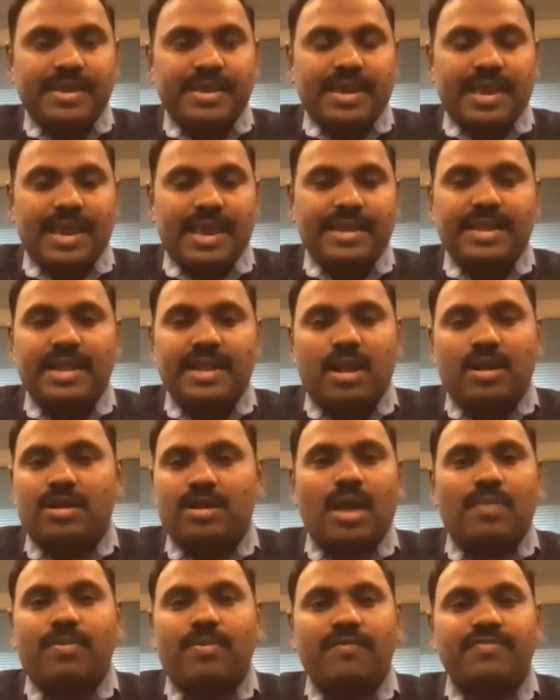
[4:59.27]
And then on
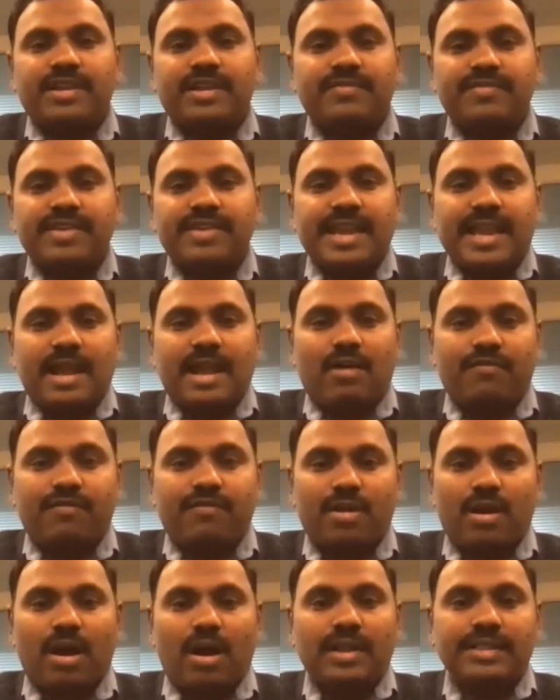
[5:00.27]
top of that, we
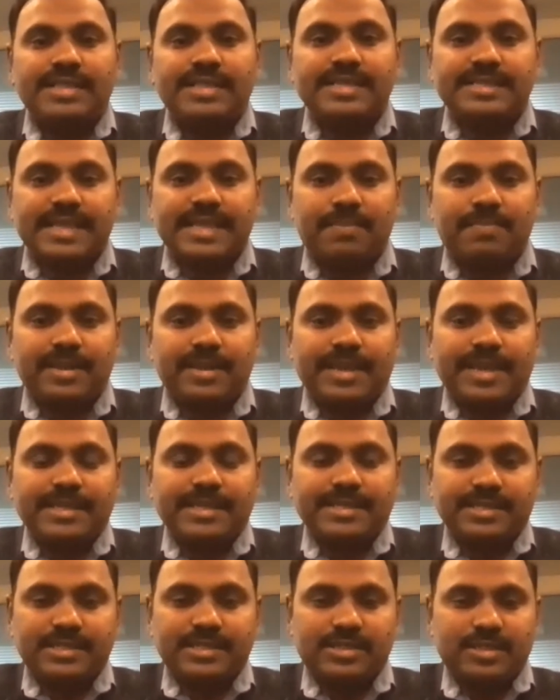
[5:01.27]
offer all these
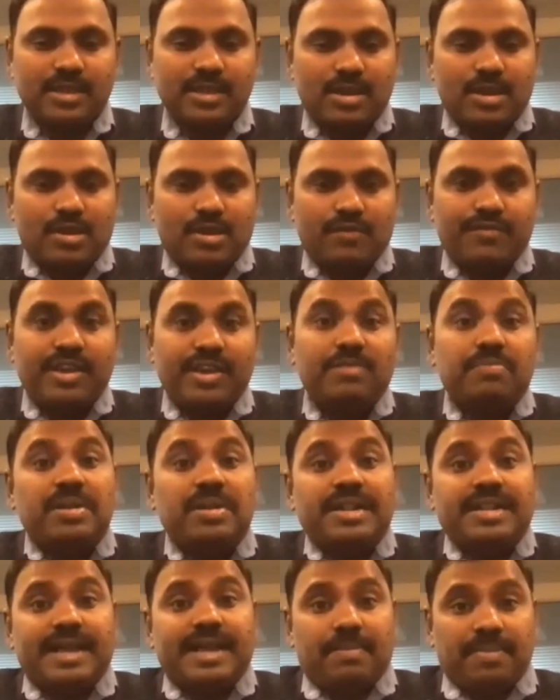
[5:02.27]
applications. We have
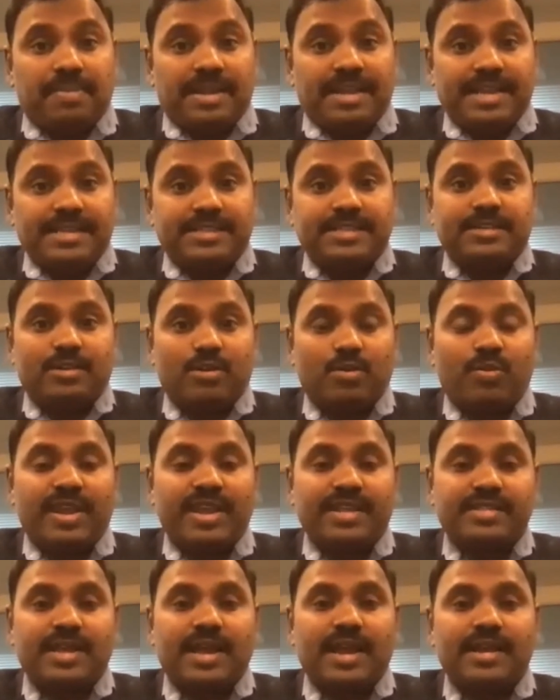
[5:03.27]
built the application in a way that